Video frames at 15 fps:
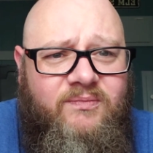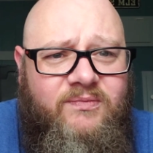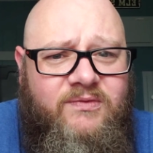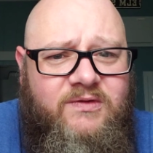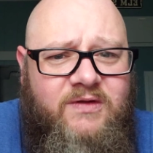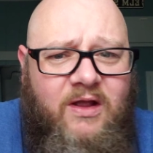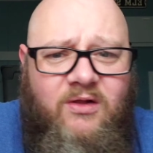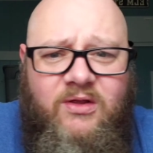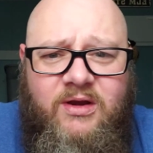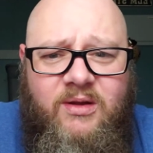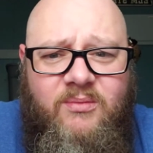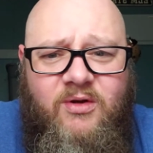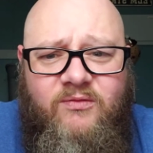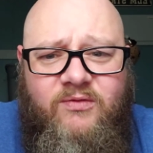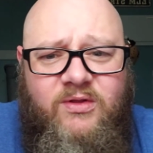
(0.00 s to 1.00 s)
selling
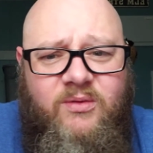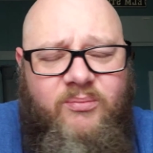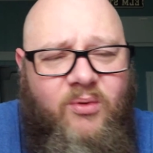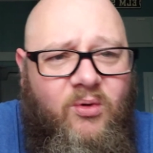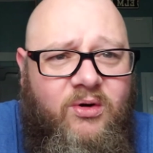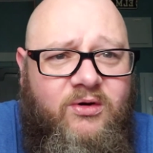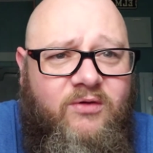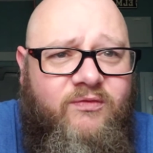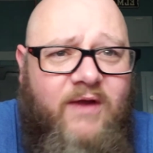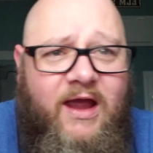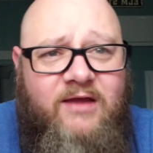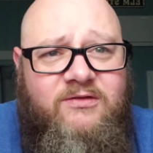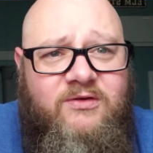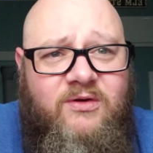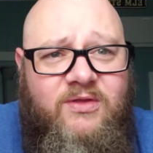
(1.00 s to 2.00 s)
them over the border
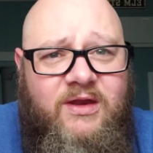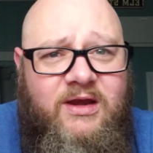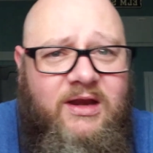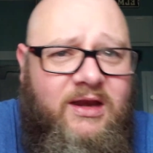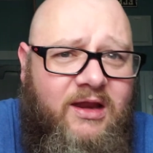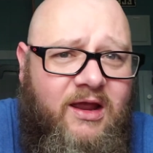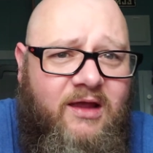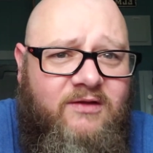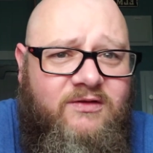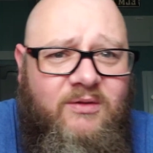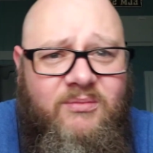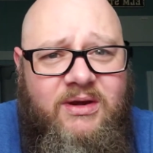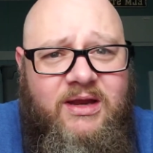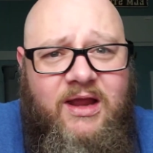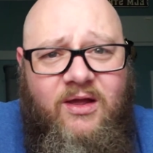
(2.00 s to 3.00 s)
faster than
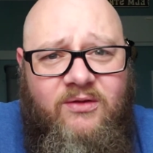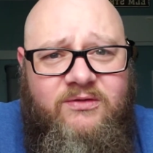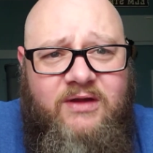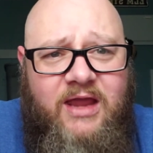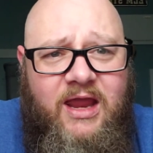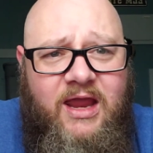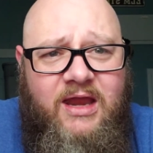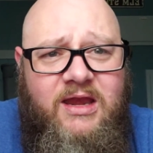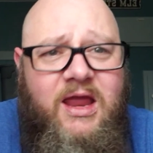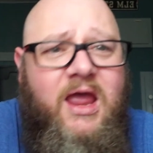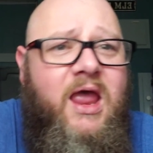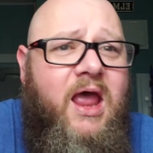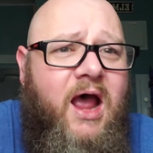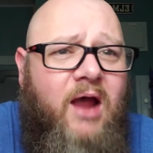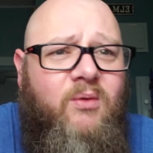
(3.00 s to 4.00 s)
somebody else can.
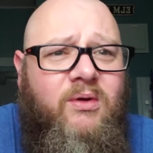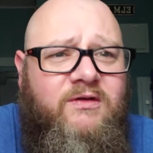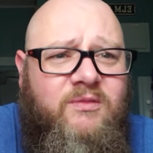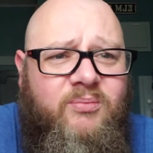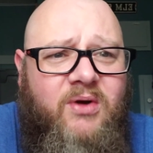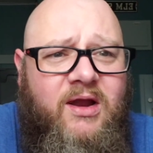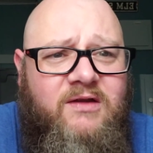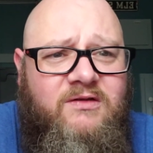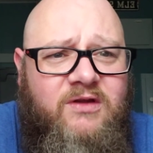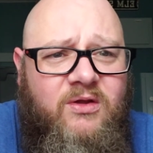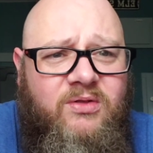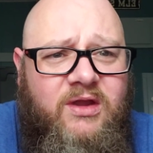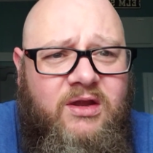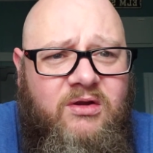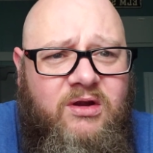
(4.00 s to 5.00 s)
I was surprised though
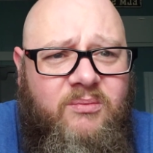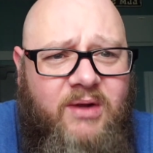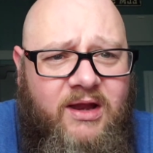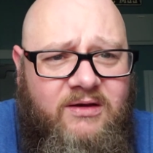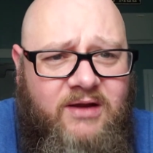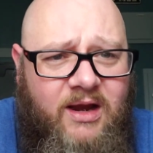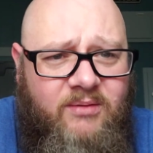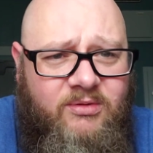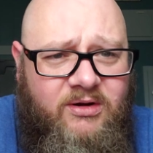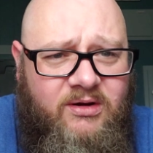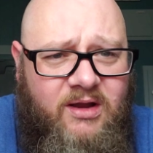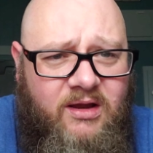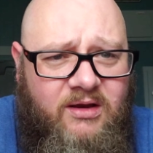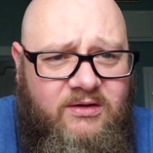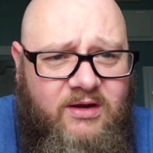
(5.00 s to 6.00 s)
that you could buy a
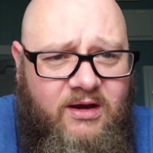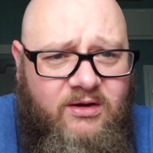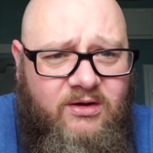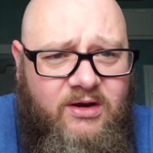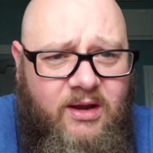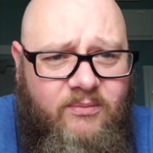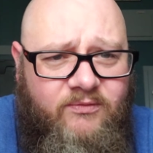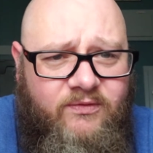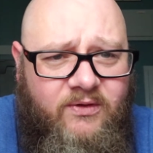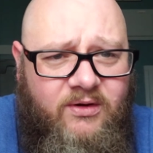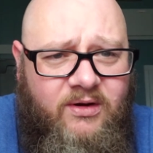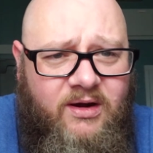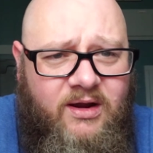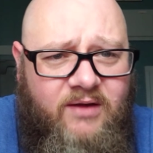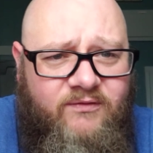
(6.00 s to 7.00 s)
tiger cub
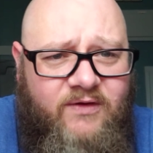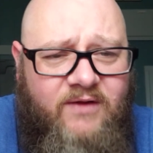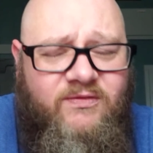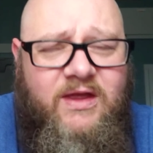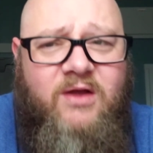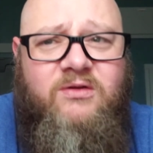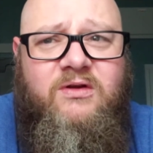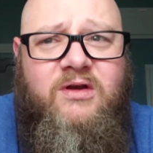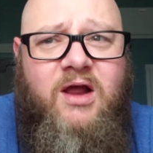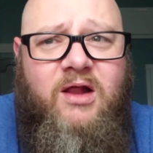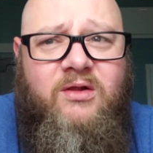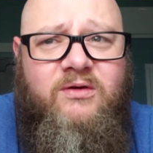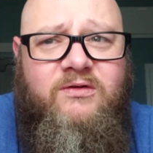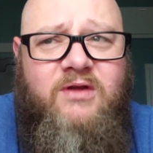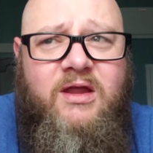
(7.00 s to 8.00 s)
for
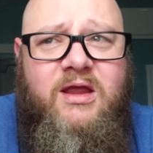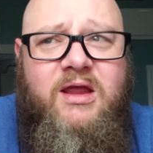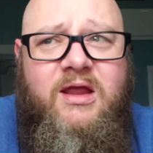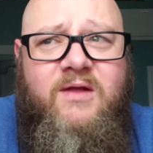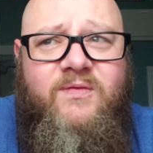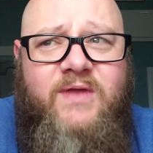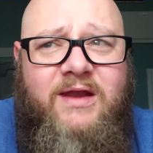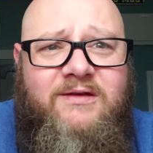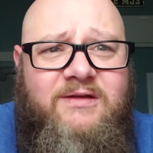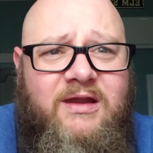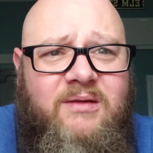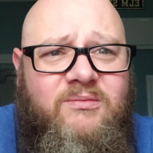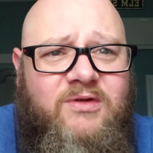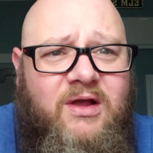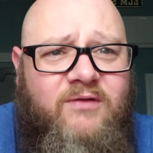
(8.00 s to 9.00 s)
$5,000. That
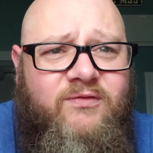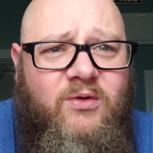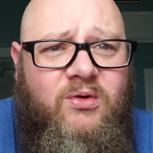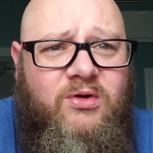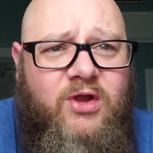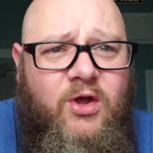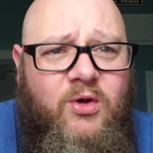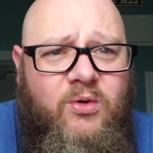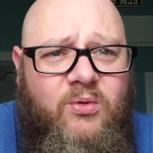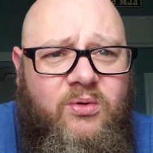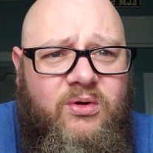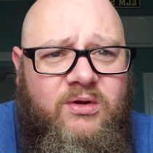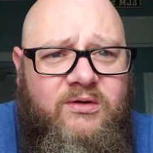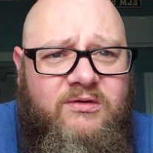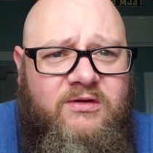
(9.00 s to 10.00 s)
seems awful
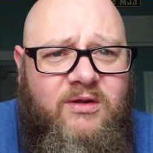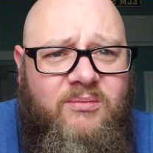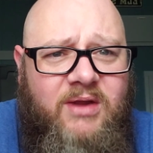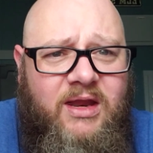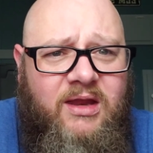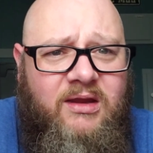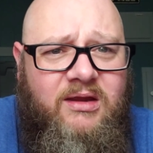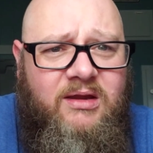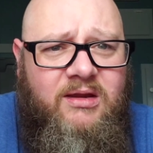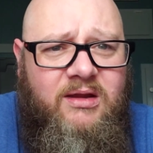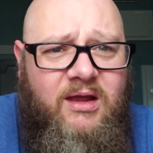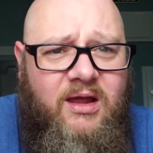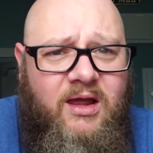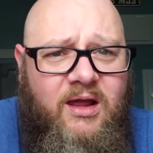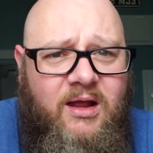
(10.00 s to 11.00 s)
low to me.
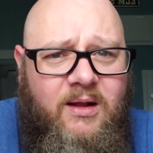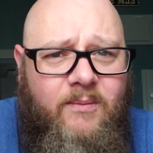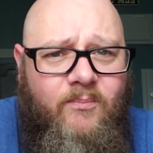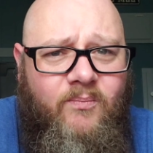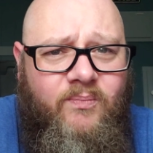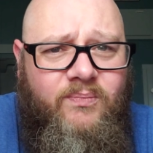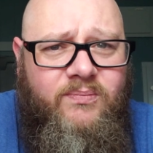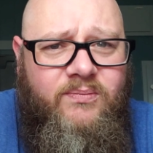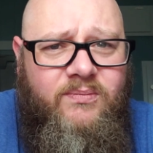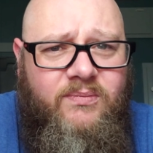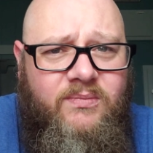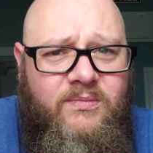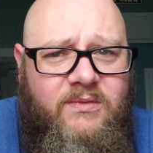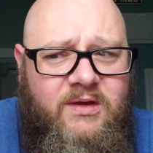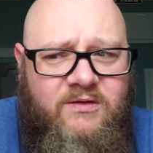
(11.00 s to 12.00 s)

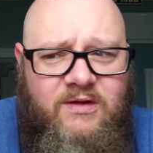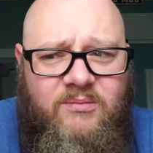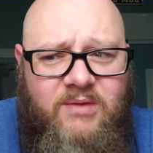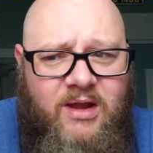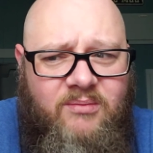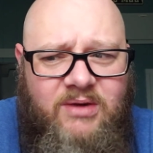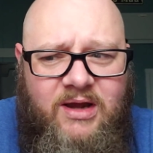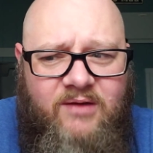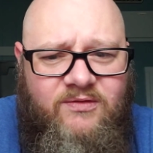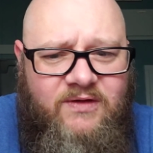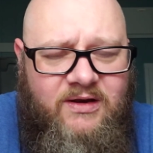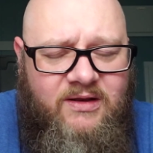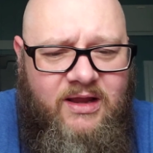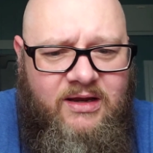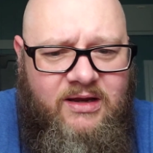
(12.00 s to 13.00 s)
Because I mean I've
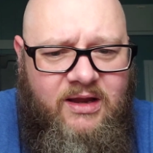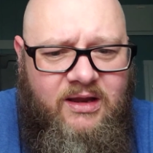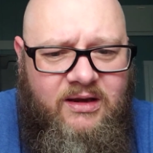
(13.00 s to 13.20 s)
seen like